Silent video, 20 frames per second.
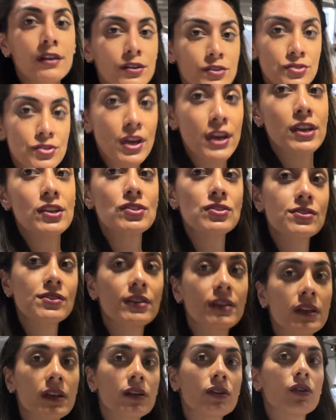
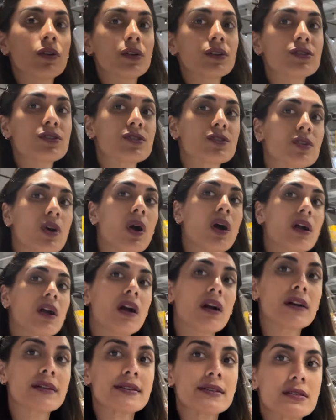changing, going to Soho
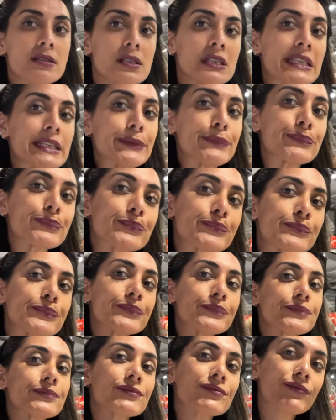Garden
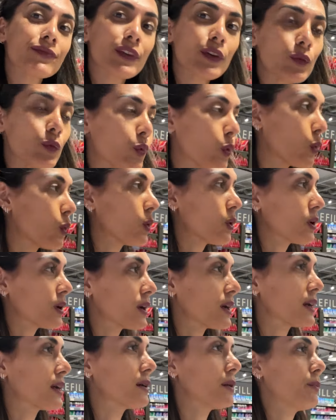
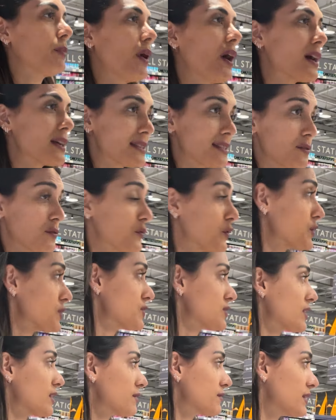for party. First
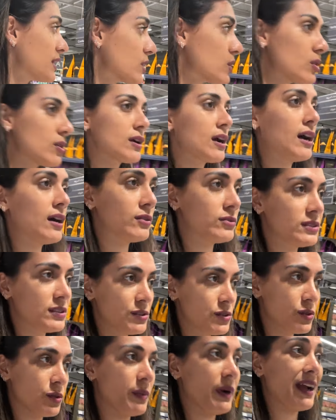time we are going out in
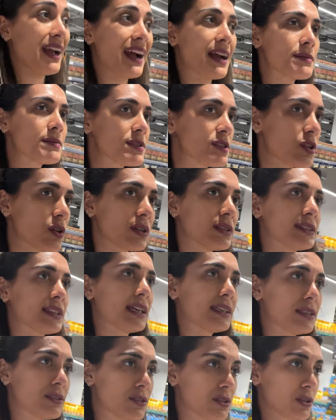Dubai. I'm so
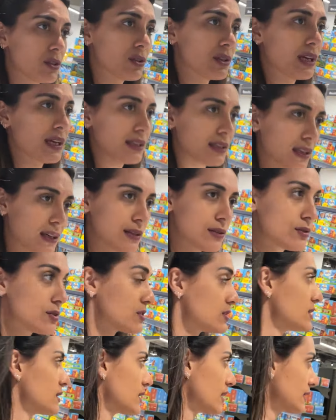excited to go nightlife, to
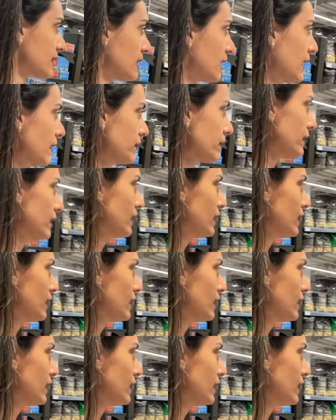see nightlife.